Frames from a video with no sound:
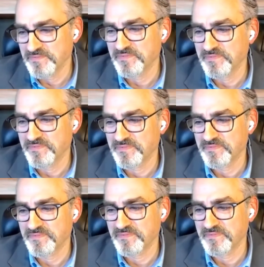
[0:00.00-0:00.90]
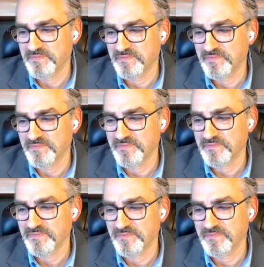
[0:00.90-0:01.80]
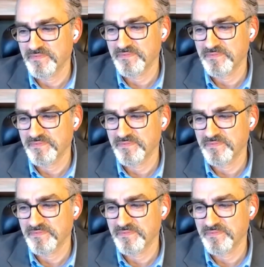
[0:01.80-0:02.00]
It sounds quite a core